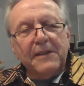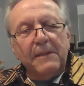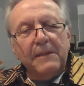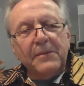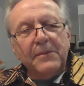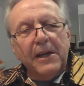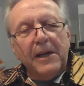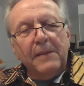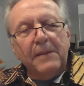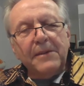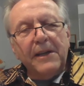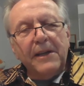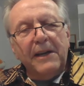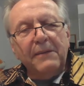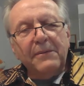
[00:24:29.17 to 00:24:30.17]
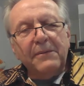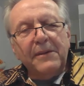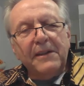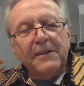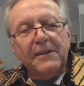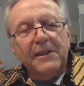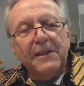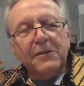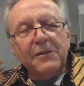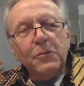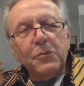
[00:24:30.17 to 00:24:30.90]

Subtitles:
sometimes I have an idea of,